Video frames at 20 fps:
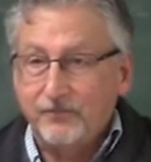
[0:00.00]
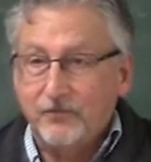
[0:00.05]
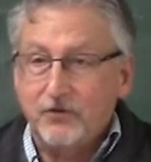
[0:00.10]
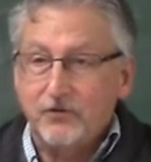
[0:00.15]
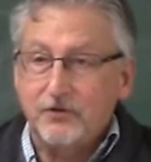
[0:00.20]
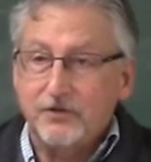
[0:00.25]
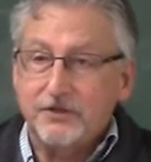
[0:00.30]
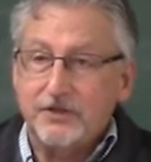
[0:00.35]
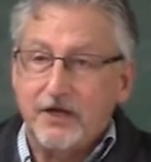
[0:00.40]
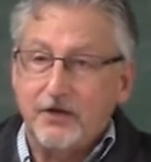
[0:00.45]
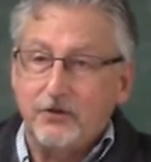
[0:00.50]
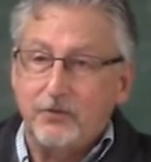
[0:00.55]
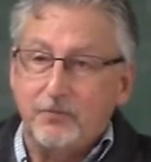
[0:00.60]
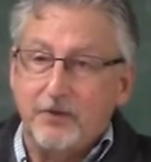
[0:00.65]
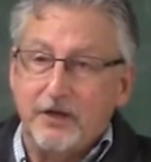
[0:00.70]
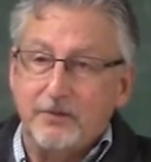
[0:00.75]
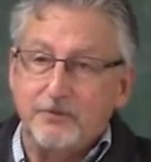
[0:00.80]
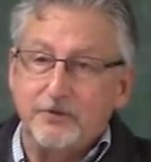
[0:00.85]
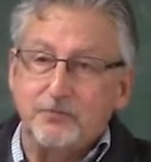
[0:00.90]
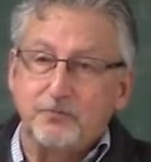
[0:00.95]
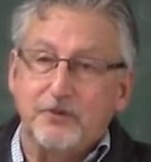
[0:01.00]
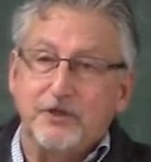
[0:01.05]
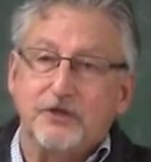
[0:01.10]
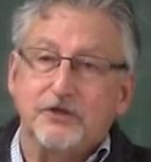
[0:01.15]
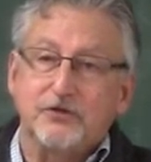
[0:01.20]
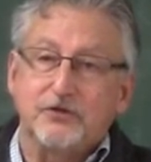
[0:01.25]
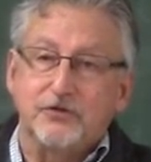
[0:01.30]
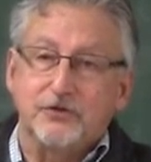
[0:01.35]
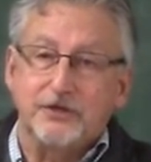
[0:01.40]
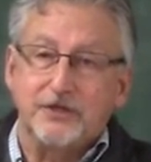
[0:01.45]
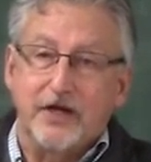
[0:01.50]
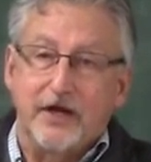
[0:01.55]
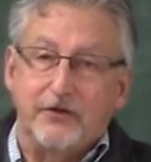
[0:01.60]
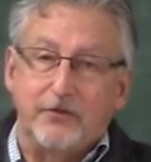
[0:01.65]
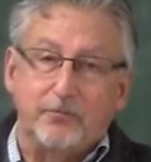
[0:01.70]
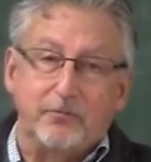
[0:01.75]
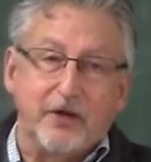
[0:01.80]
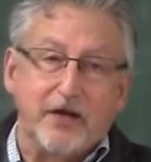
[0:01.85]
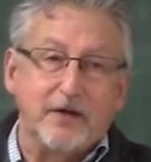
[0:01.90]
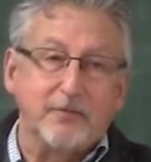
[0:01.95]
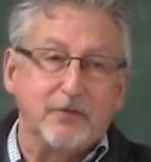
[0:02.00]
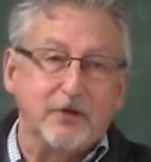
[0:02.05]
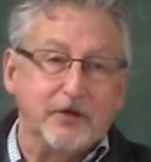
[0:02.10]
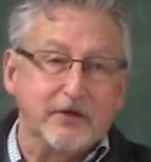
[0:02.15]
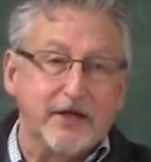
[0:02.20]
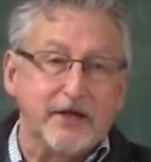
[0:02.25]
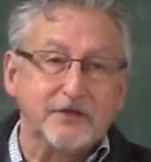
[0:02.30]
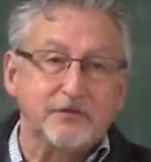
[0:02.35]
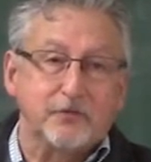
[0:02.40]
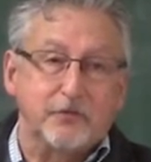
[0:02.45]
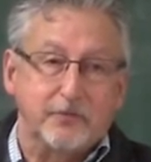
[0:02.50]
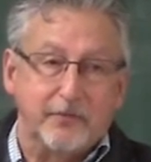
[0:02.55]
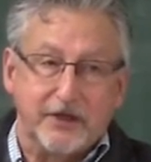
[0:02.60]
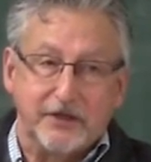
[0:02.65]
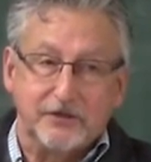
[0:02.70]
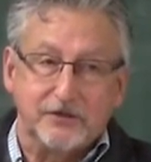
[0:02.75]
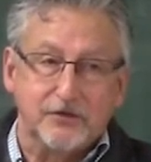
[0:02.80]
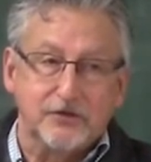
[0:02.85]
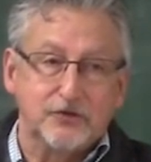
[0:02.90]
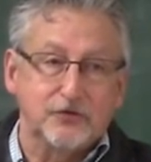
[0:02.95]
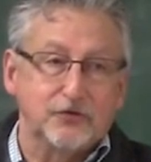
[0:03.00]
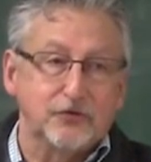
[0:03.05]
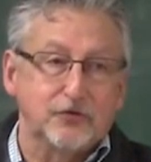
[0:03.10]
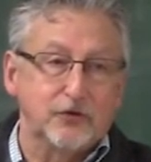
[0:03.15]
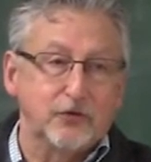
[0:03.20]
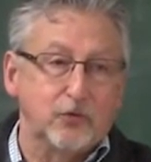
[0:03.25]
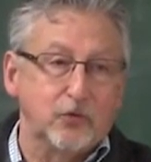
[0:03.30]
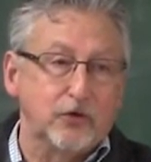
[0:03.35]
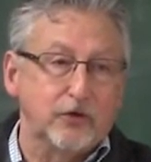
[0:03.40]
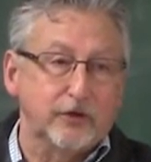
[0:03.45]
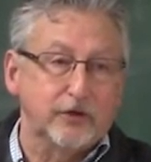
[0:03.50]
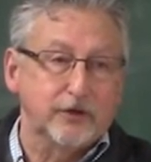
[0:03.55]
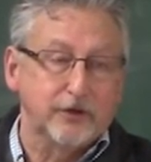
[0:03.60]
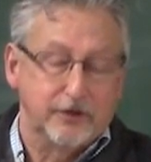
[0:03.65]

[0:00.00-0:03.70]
Notice how the baby's picture is now the baby, and that's what makes this story work.